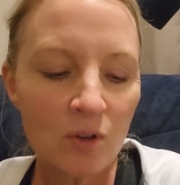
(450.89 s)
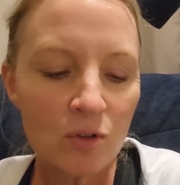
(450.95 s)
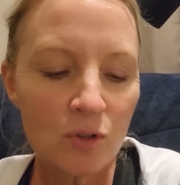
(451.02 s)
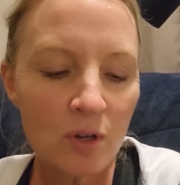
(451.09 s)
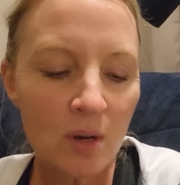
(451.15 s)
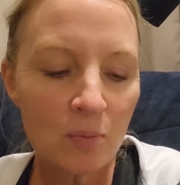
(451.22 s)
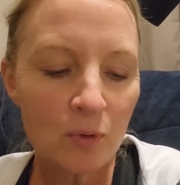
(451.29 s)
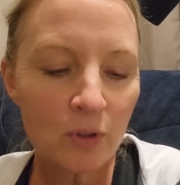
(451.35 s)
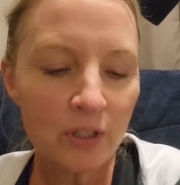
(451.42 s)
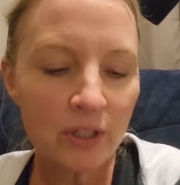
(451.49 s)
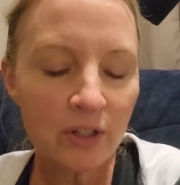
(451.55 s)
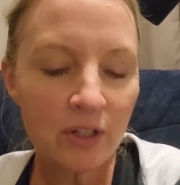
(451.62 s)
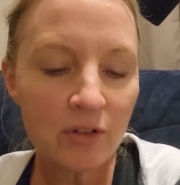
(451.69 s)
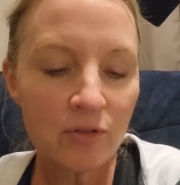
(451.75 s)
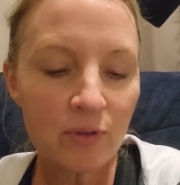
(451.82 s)
so I'm really
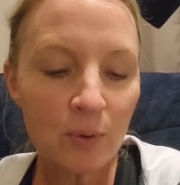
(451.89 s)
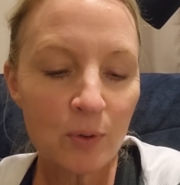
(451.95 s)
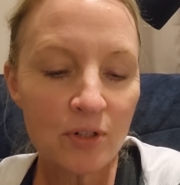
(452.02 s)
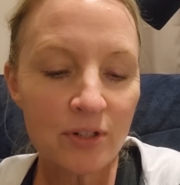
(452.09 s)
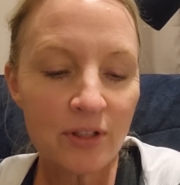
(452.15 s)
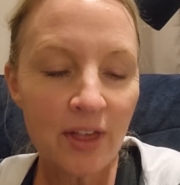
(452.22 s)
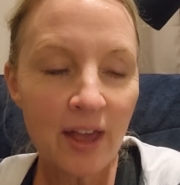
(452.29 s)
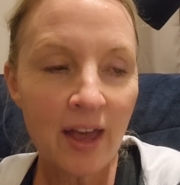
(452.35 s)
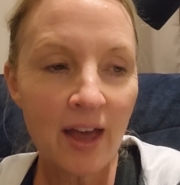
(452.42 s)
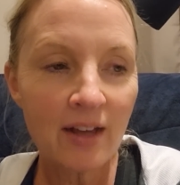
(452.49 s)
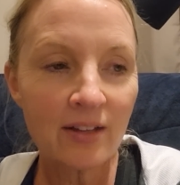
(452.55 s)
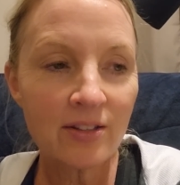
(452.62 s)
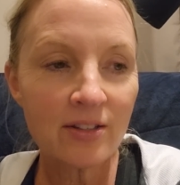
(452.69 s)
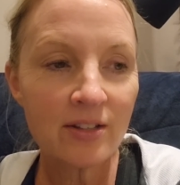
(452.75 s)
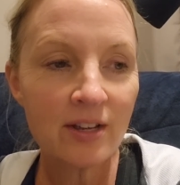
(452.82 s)
looking forward to
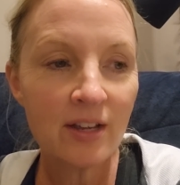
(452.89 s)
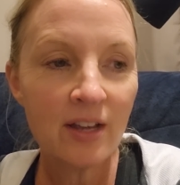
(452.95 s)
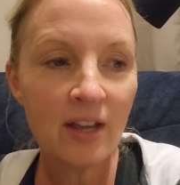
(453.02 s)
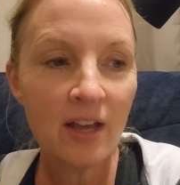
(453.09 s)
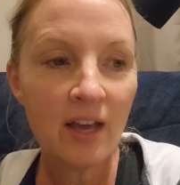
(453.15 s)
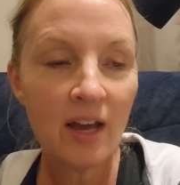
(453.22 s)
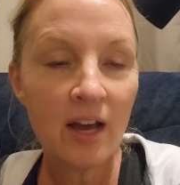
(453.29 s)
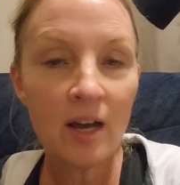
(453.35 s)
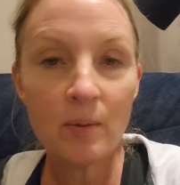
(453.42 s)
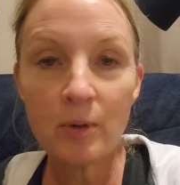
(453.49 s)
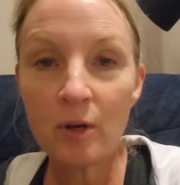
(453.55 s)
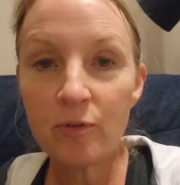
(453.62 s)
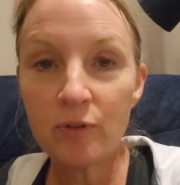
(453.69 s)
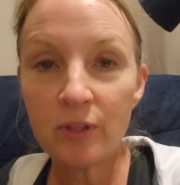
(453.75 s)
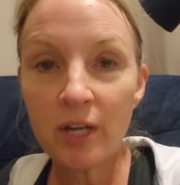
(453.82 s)
that. Um,
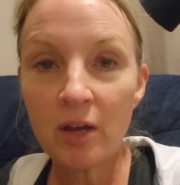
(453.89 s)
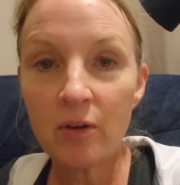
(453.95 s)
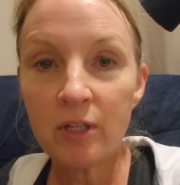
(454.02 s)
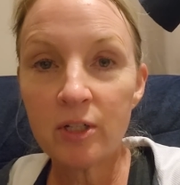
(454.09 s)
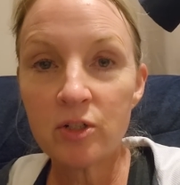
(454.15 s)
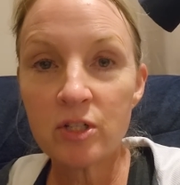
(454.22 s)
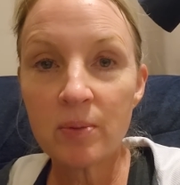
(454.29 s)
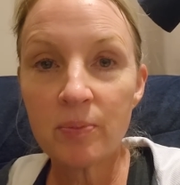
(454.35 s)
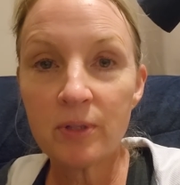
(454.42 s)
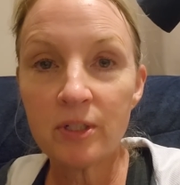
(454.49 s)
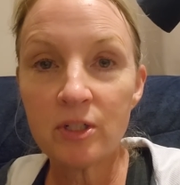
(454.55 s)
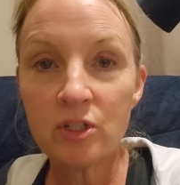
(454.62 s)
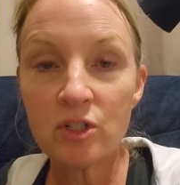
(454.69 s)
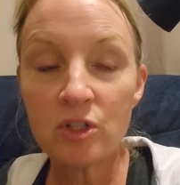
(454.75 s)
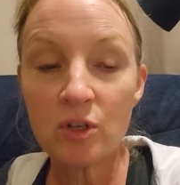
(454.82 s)
hopefully, I'll hear
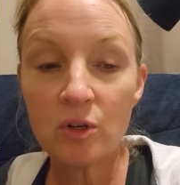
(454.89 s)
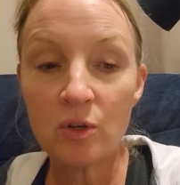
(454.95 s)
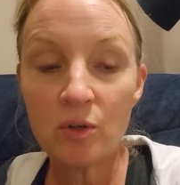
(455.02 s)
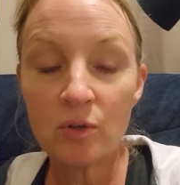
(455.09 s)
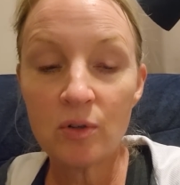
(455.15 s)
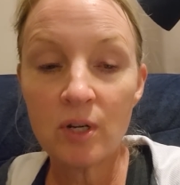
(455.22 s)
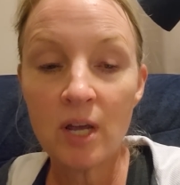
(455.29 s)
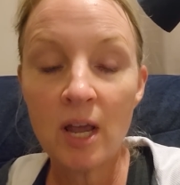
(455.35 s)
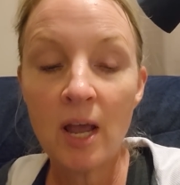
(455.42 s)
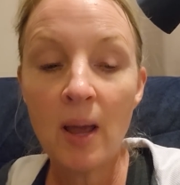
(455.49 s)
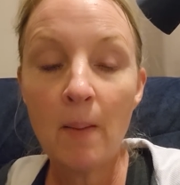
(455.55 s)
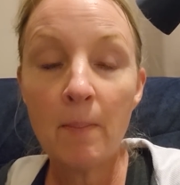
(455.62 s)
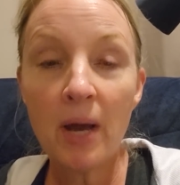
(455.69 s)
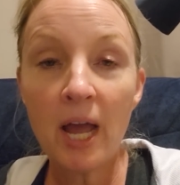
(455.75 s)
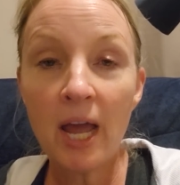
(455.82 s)
something soon.
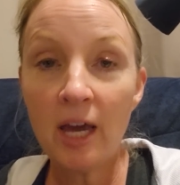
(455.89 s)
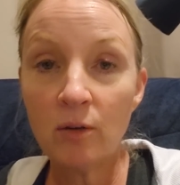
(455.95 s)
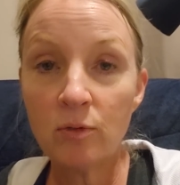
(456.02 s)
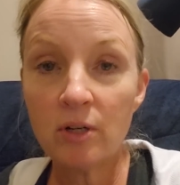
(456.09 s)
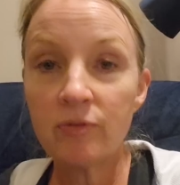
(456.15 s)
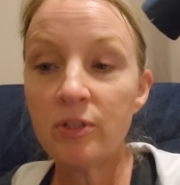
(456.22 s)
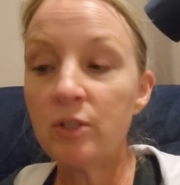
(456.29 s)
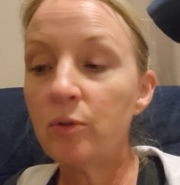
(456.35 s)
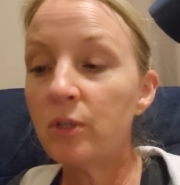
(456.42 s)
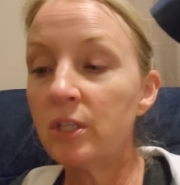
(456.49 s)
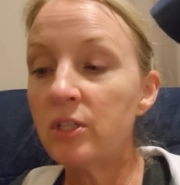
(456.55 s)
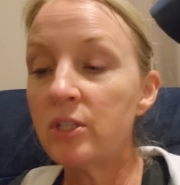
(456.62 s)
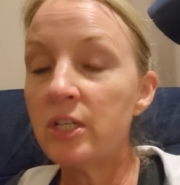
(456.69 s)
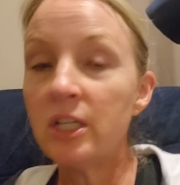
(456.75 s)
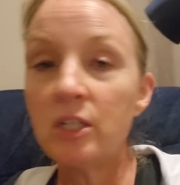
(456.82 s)
My ad revenue
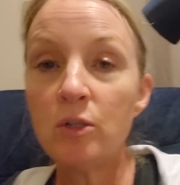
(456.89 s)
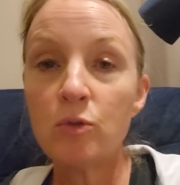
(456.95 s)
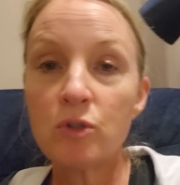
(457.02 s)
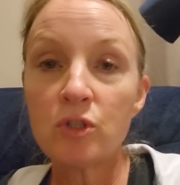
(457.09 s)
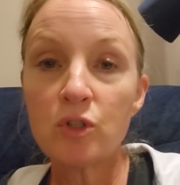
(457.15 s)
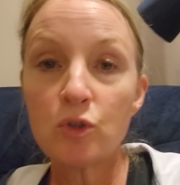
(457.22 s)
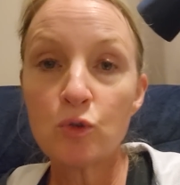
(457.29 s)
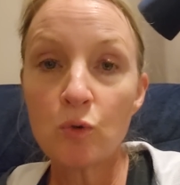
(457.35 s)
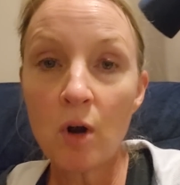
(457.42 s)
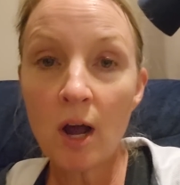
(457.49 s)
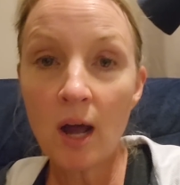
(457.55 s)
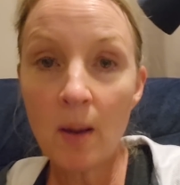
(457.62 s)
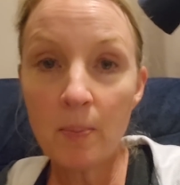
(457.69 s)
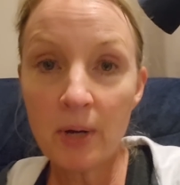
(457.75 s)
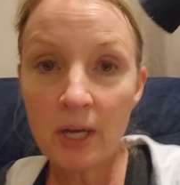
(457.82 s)
continues to
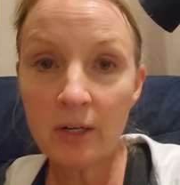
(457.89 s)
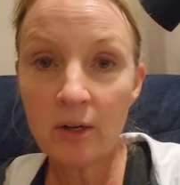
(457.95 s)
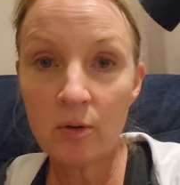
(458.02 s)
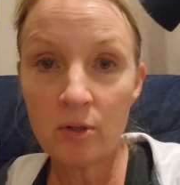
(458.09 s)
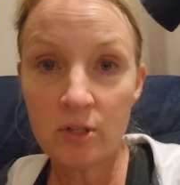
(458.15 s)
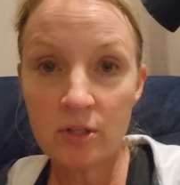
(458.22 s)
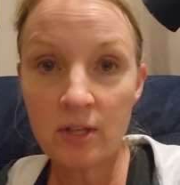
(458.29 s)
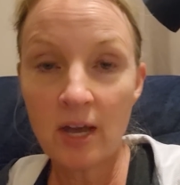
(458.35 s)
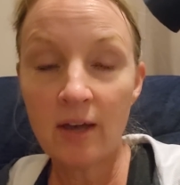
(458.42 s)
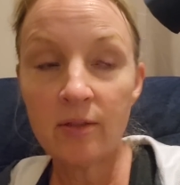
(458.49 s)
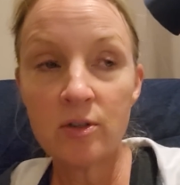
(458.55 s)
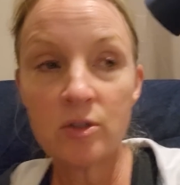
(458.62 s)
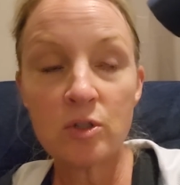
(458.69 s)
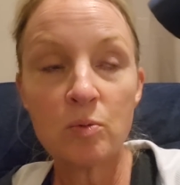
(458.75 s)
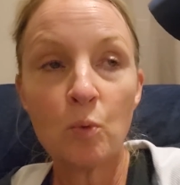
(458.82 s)
drop. I noticed
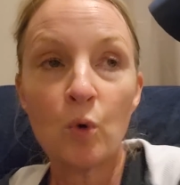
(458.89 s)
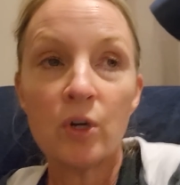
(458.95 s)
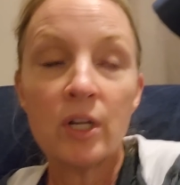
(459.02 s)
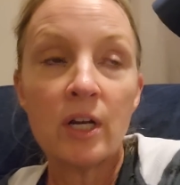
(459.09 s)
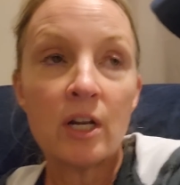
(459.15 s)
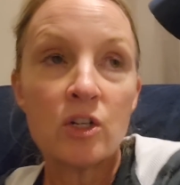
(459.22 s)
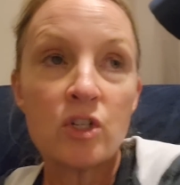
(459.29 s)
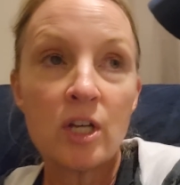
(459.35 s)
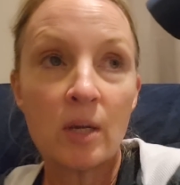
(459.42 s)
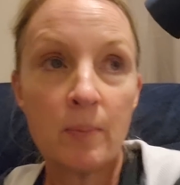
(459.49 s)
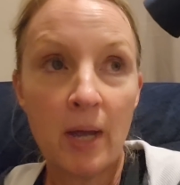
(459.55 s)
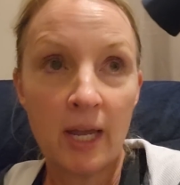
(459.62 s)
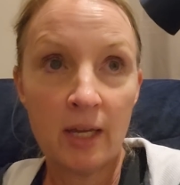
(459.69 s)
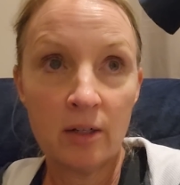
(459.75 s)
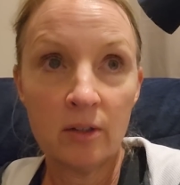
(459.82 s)
that this morning. I checked
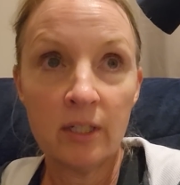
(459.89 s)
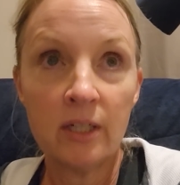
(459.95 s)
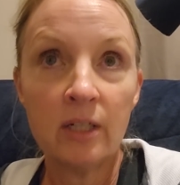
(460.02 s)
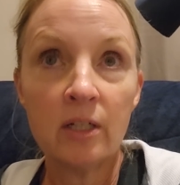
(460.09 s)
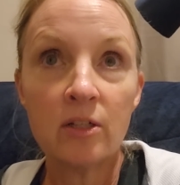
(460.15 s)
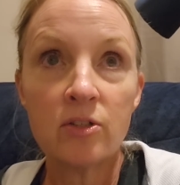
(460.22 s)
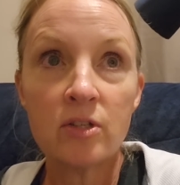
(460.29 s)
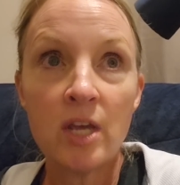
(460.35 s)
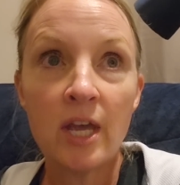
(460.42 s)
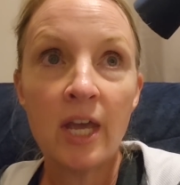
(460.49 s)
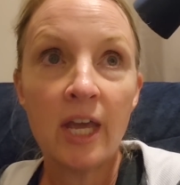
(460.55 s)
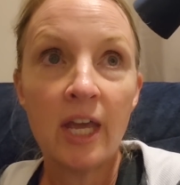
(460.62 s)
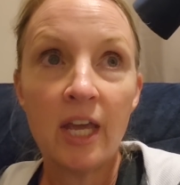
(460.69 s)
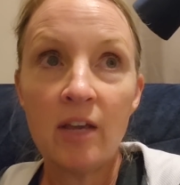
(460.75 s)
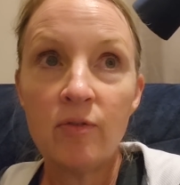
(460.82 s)
my analytics.
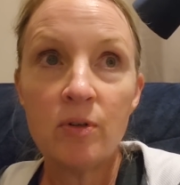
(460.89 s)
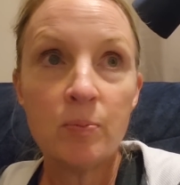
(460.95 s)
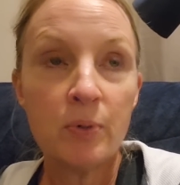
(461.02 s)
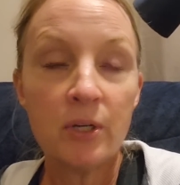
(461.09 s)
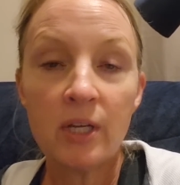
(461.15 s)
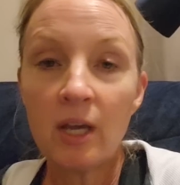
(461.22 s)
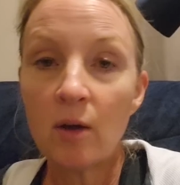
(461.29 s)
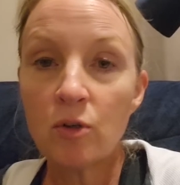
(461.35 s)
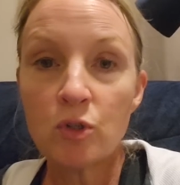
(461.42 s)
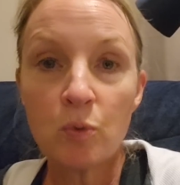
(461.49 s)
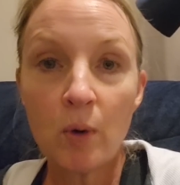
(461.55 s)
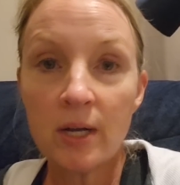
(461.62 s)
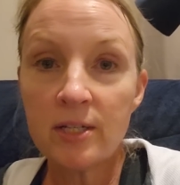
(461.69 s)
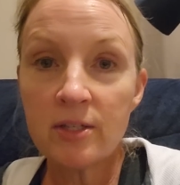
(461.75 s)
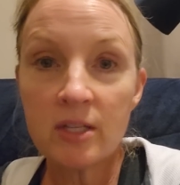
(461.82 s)
Even putting out
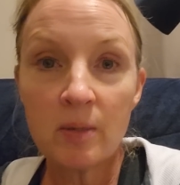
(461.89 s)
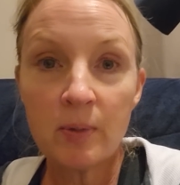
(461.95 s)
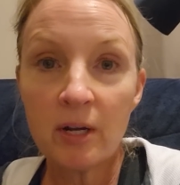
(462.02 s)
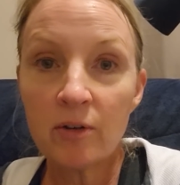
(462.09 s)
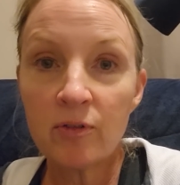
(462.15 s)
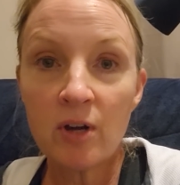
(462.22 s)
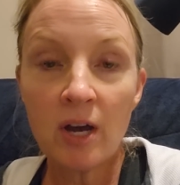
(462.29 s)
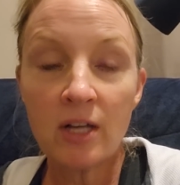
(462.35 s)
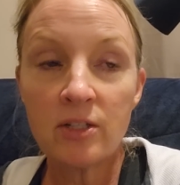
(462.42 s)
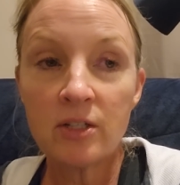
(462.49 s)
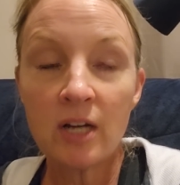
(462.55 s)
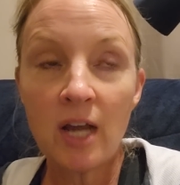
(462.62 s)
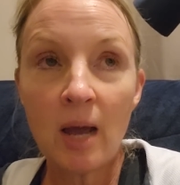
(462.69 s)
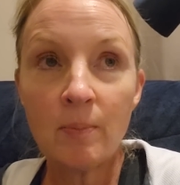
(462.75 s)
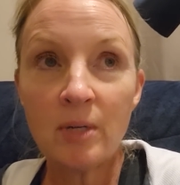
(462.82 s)
twice the amount of
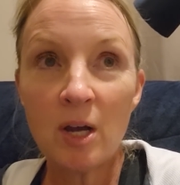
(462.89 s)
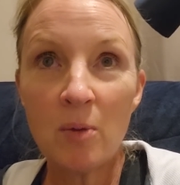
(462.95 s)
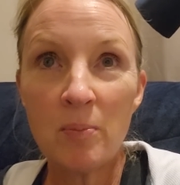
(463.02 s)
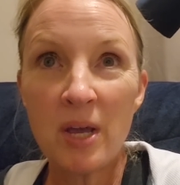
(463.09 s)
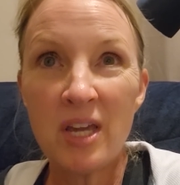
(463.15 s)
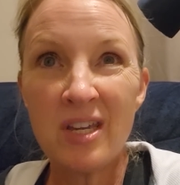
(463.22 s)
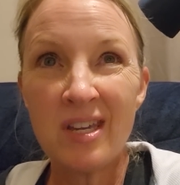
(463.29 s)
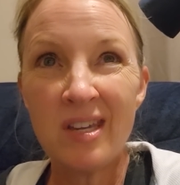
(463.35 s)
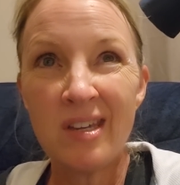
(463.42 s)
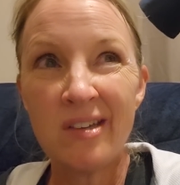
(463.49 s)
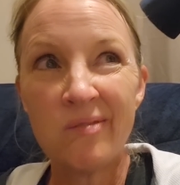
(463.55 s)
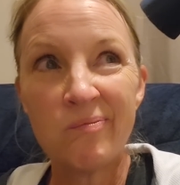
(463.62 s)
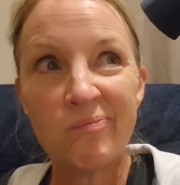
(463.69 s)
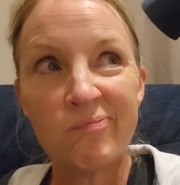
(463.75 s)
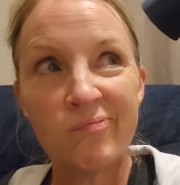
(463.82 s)
content, I'm now
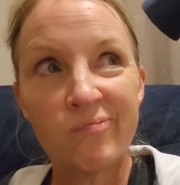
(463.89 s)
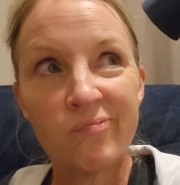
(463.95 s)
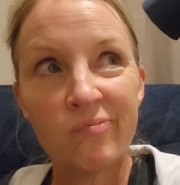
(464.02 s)
making